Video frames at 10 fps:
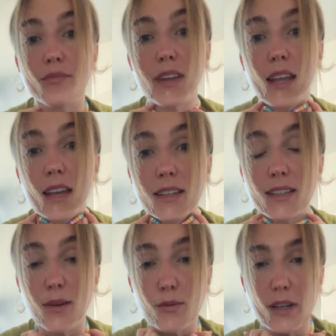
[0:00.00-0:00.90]
And
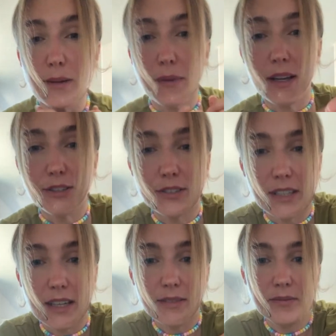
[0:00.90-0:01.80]
I'm wearing mine
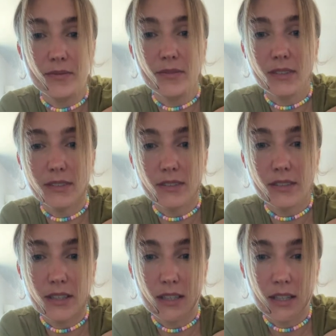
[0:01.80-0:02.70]
today.
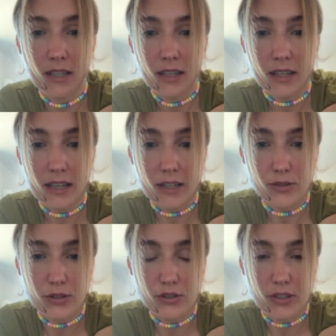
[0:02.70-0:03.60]
Mika, do
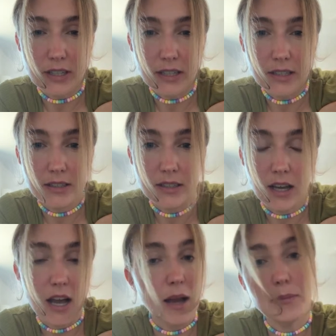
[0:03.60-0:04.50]
you drink?
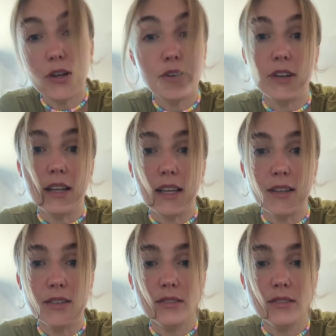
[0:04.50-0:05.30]
Not really.